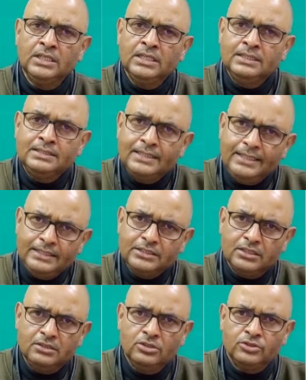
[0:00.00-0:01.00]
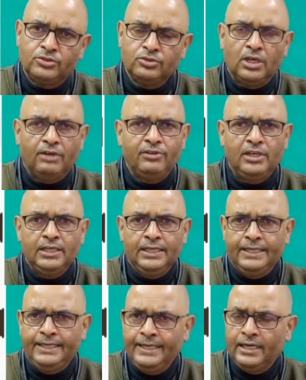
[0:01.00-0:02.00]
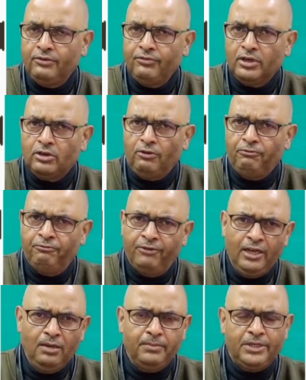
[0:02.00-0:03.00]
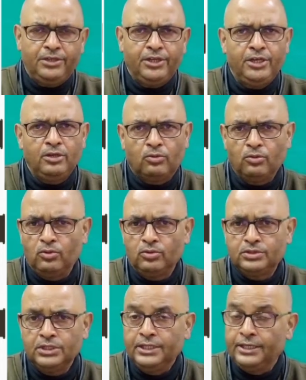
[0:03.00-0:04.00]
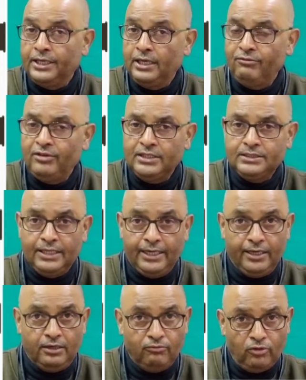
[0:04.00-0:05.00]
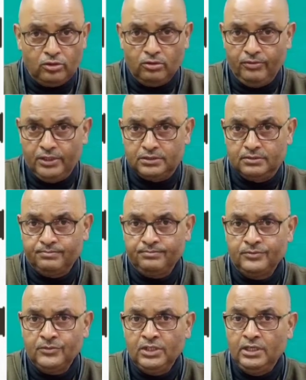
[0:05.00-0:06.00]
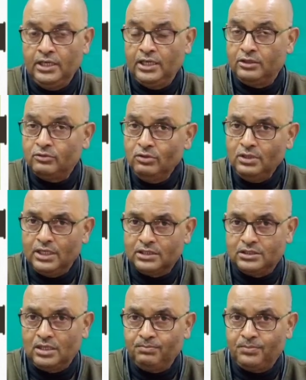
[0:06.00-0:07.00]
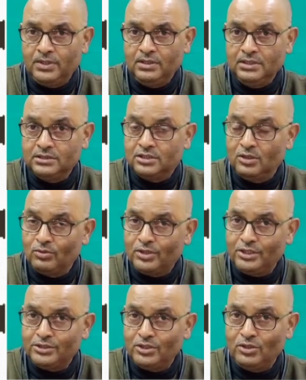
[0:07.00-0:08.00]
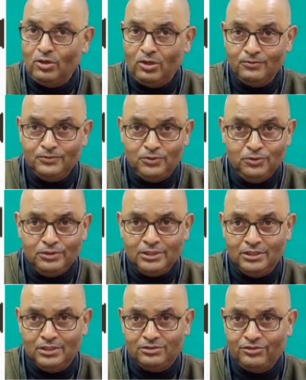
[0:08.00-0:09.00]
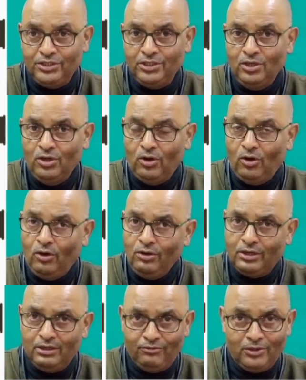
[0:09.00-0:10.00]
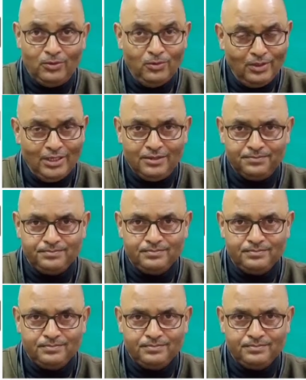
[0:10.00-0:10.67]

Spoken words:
The region should have a network of well-maintained roads, railways and waterways. A good example is the location of jute industry on river Hooghly.